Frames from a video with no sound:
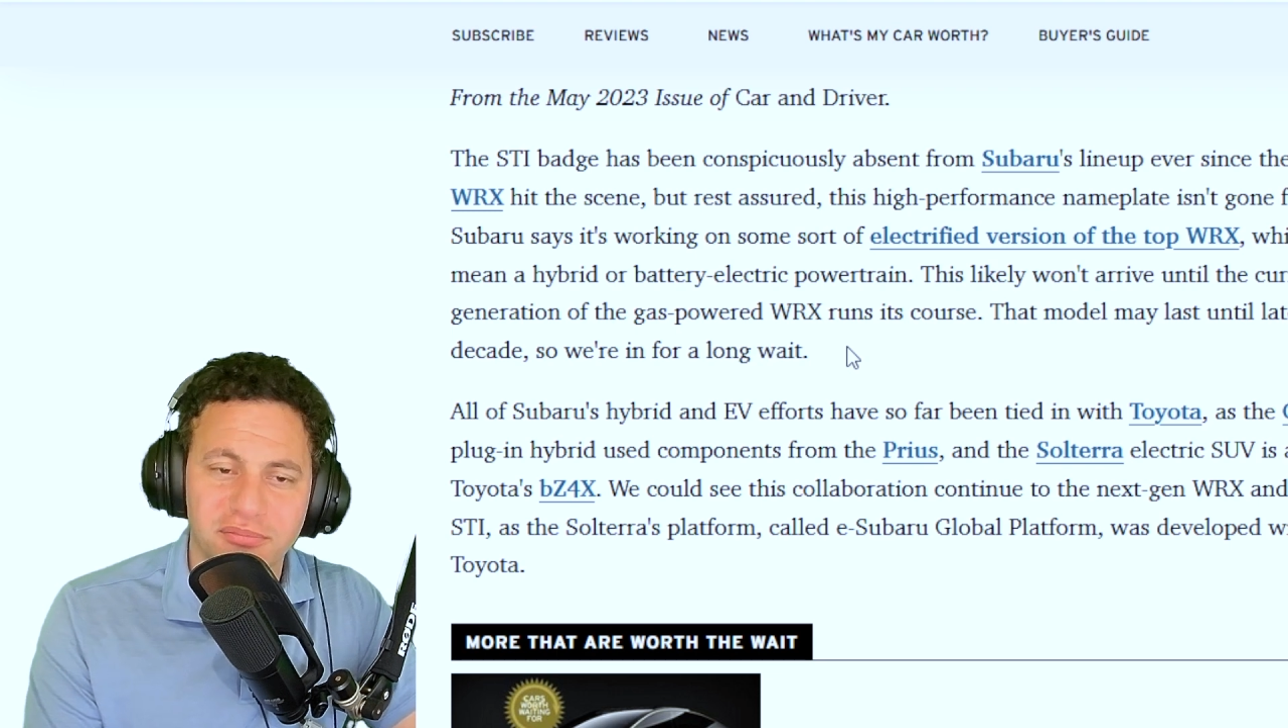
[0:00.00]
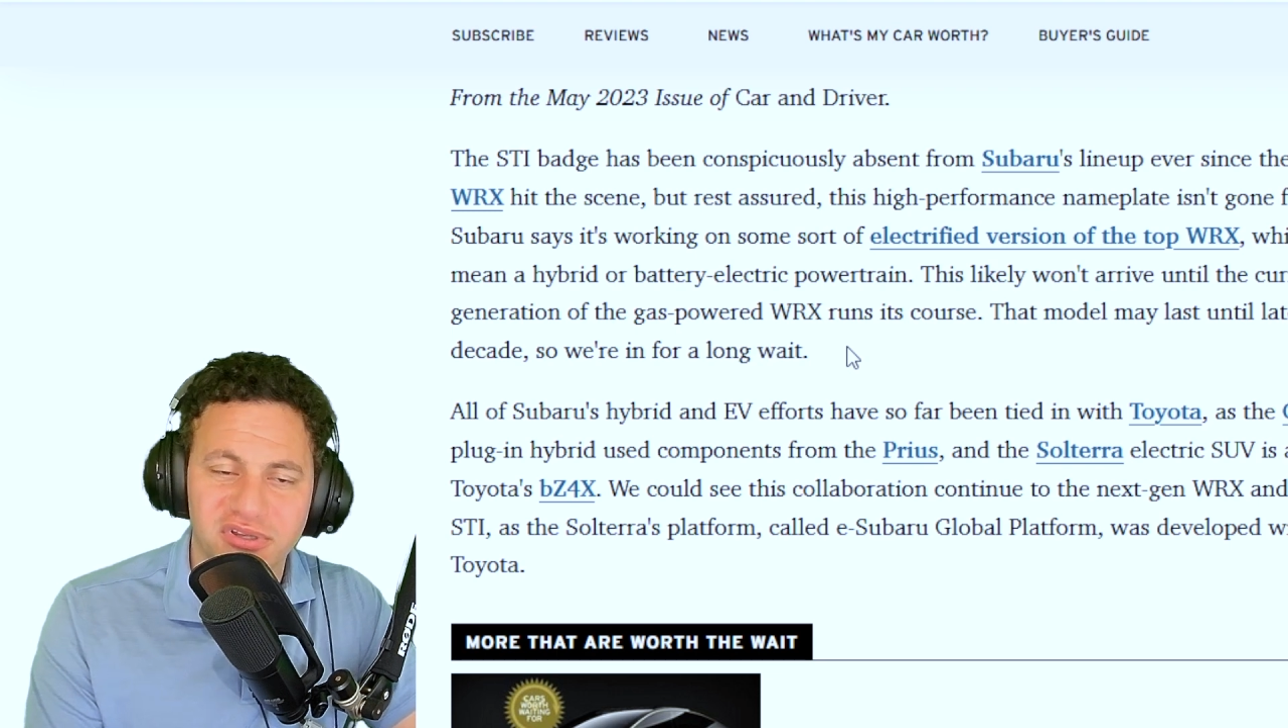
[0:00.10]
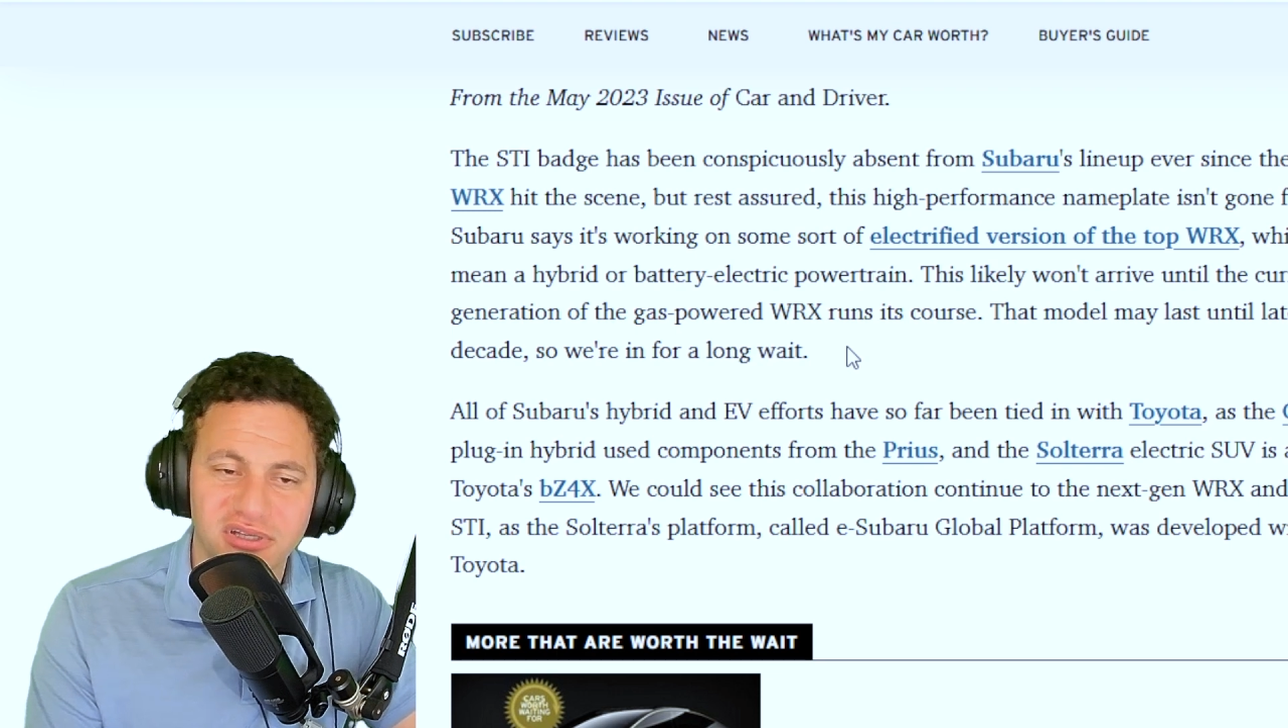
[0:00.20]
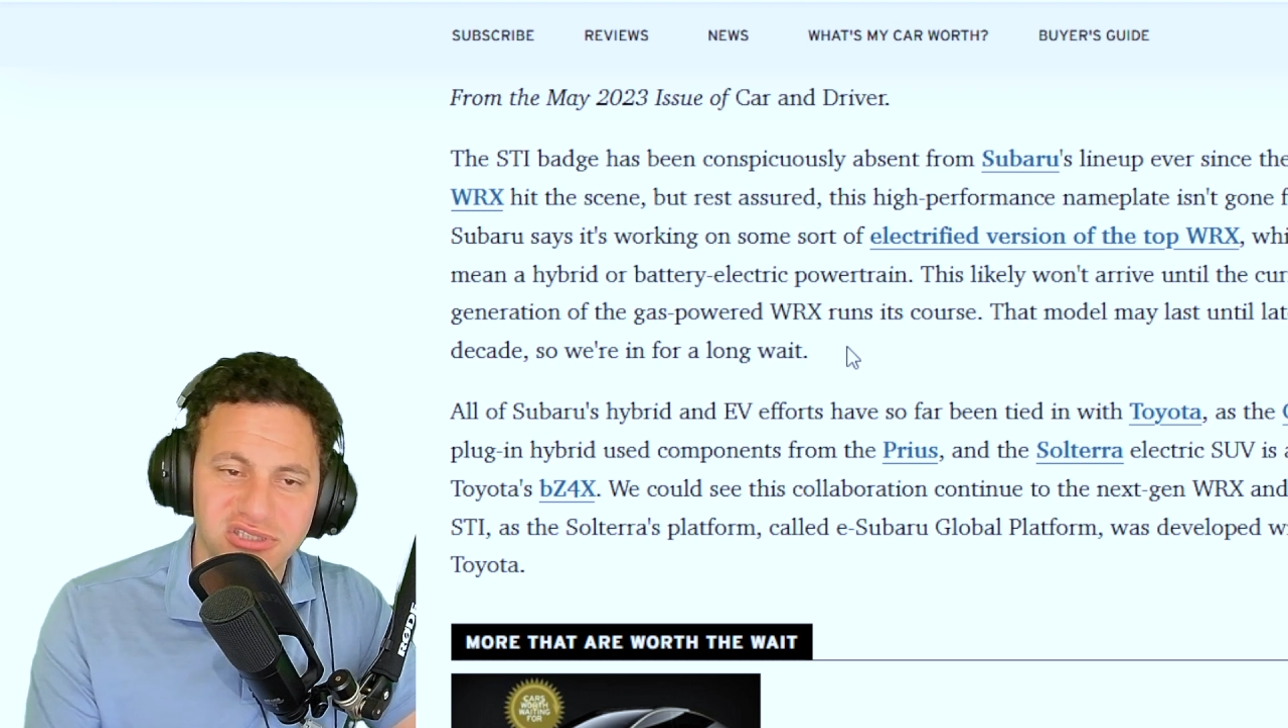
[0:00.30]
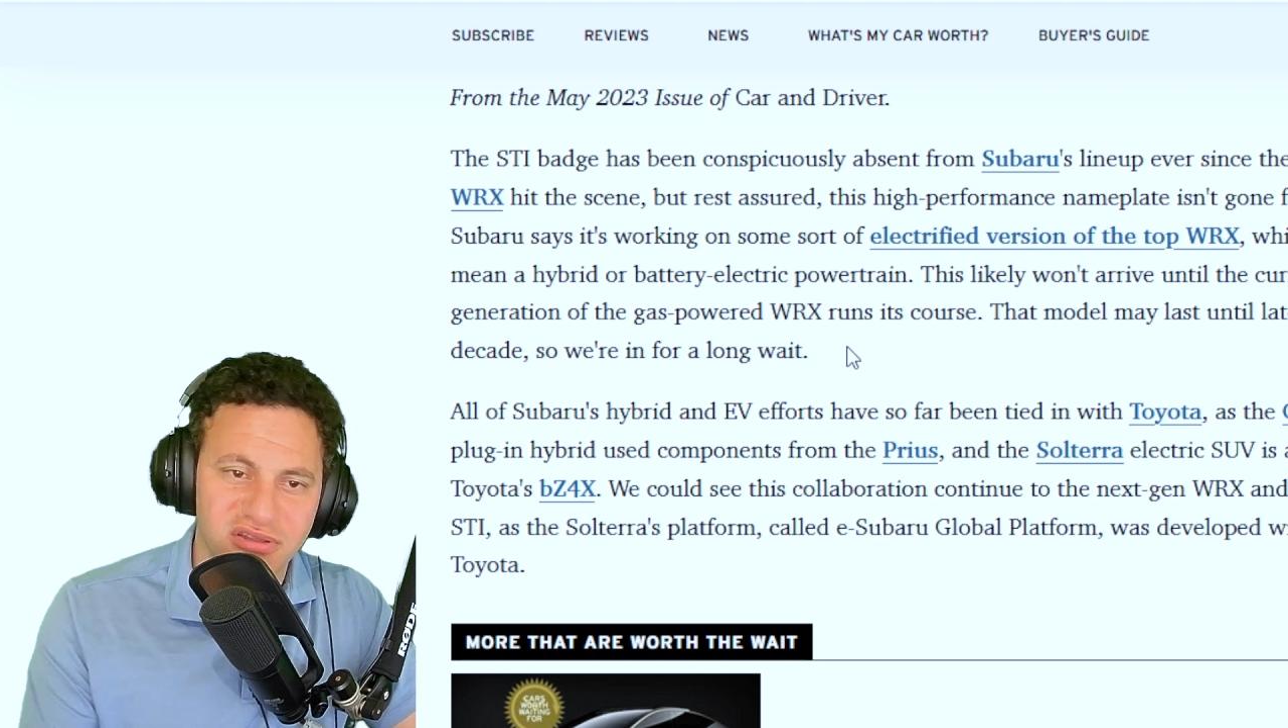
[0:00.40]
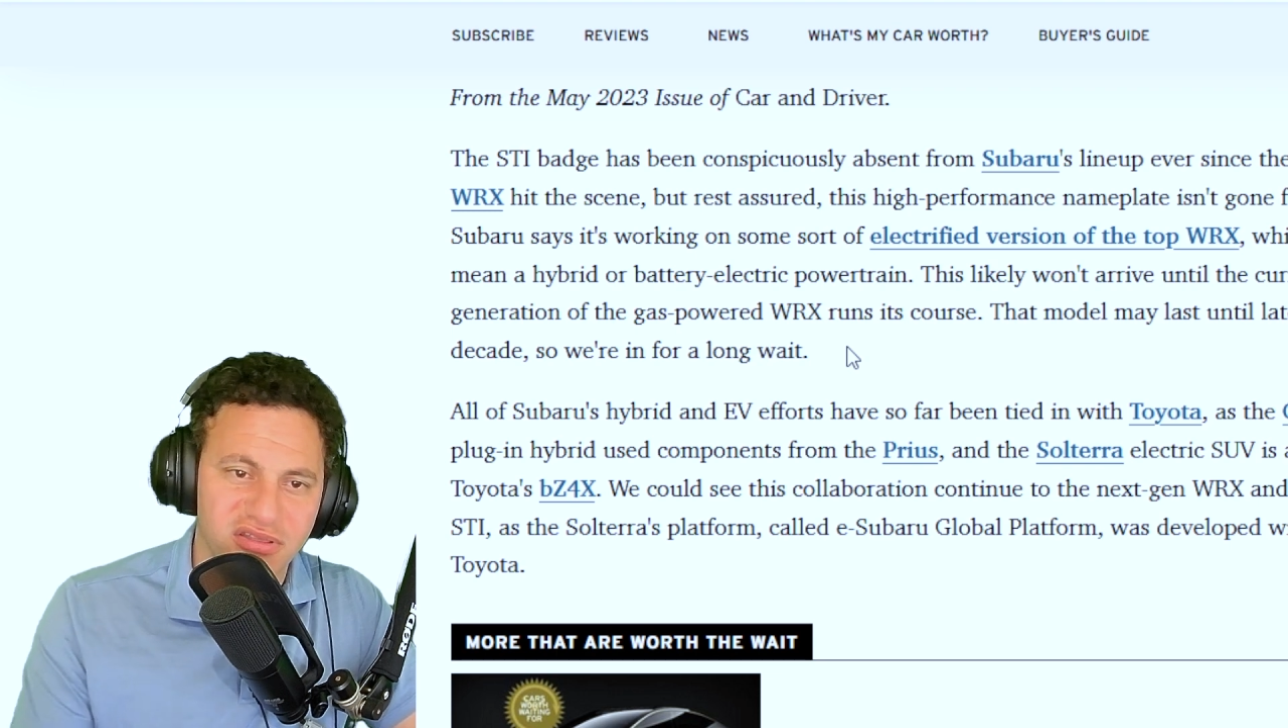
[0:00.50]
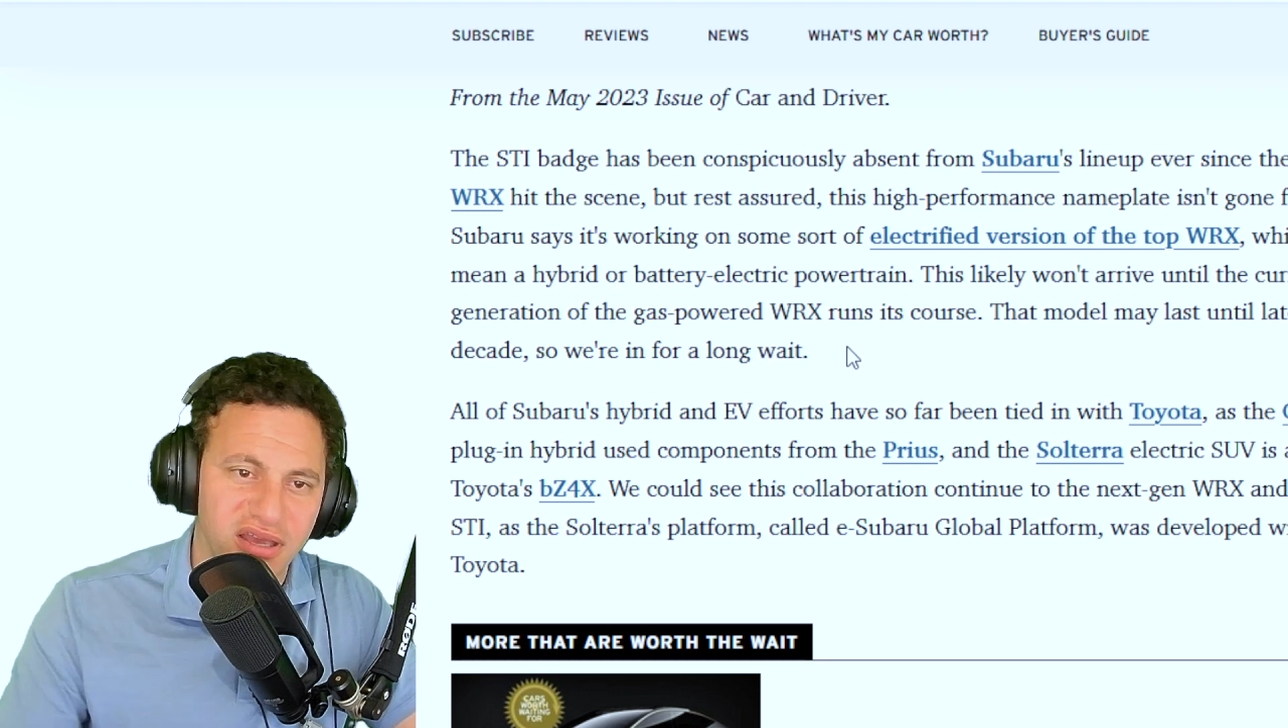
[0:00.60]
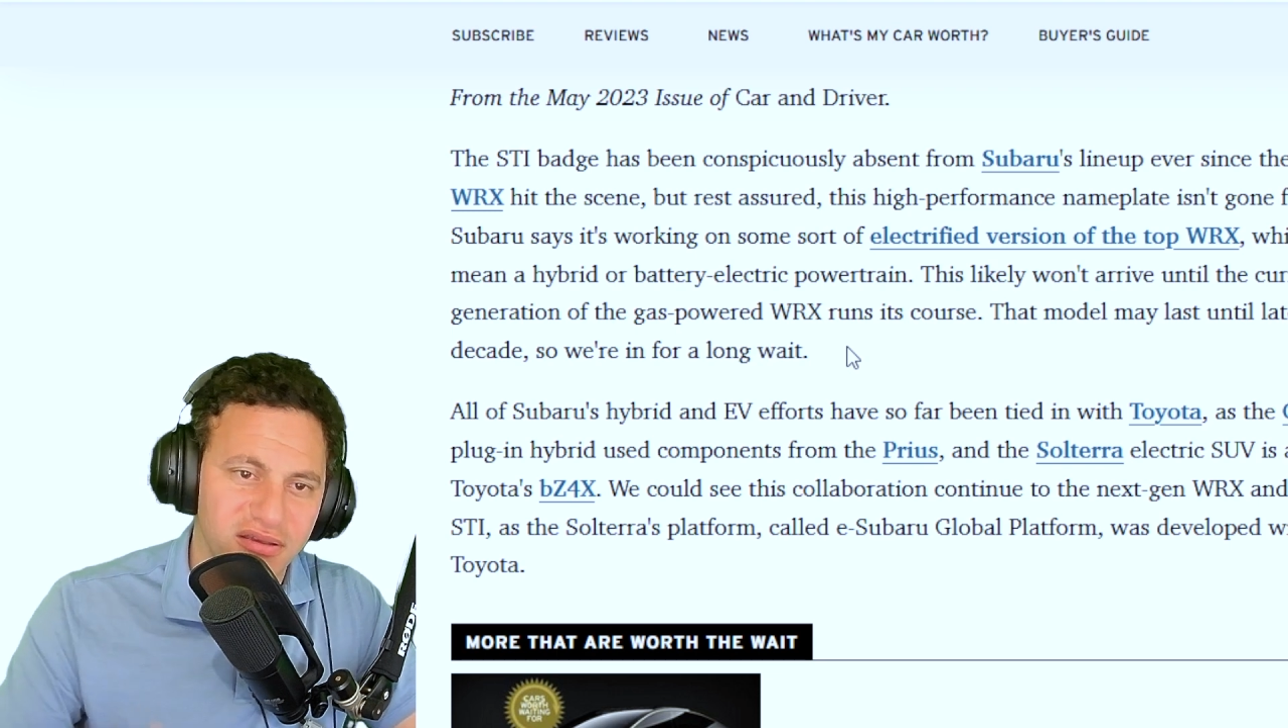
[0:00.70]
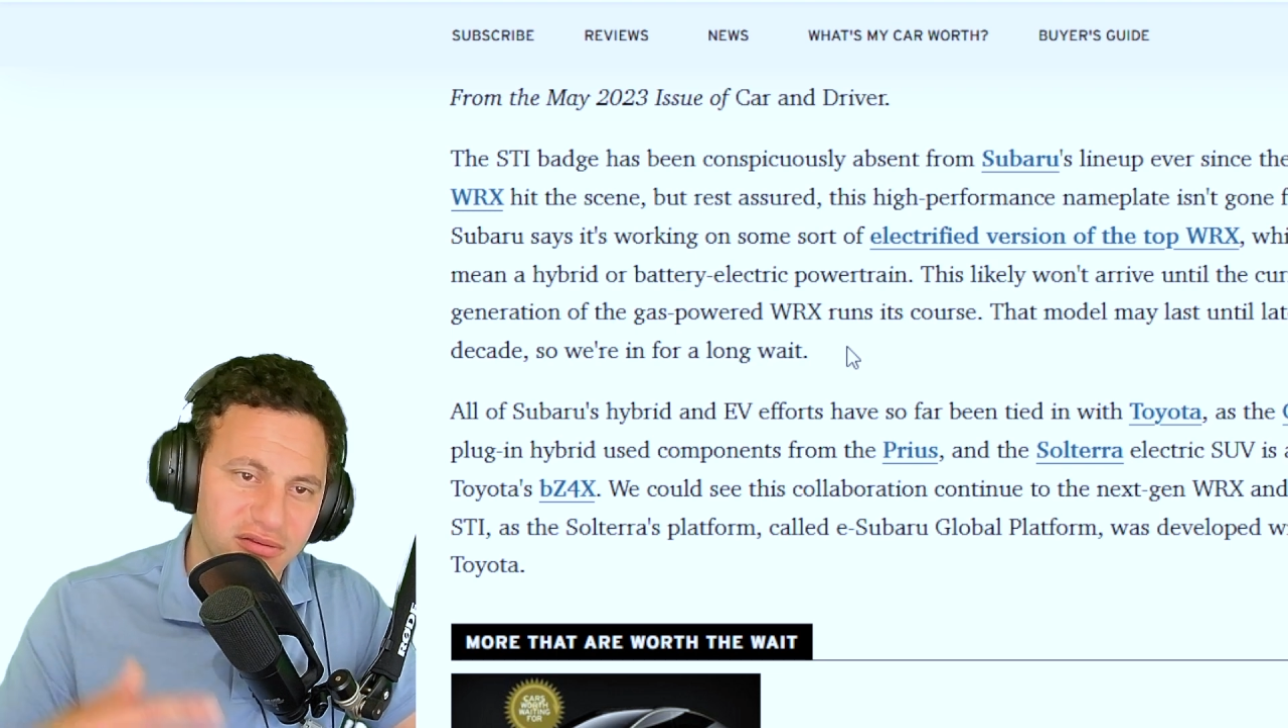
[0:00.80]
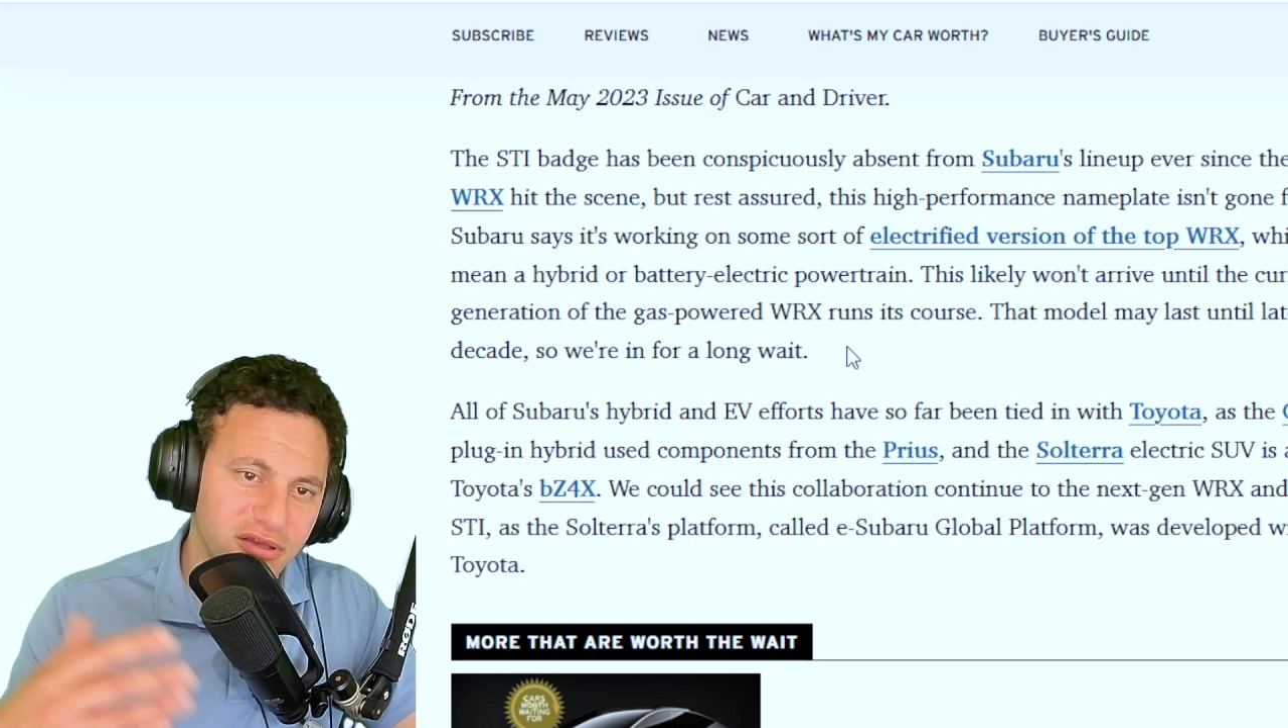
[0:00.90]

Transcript: production cycle